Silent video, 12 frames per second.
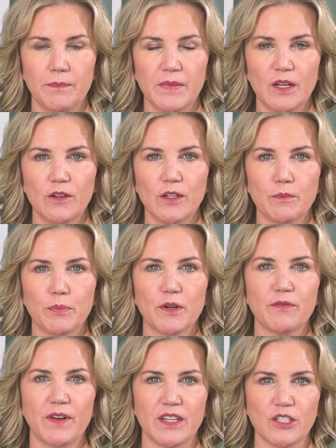
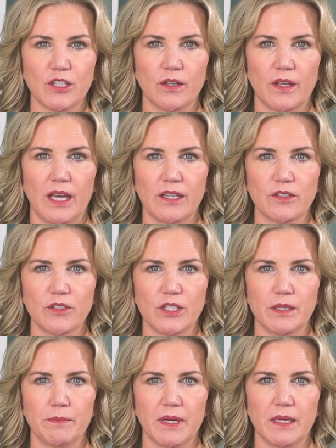
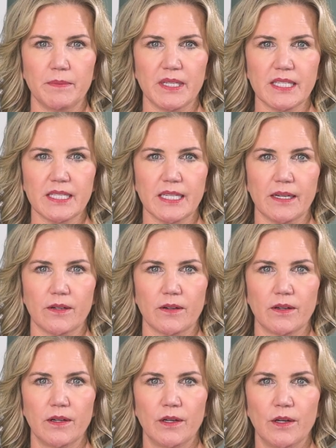babysitter.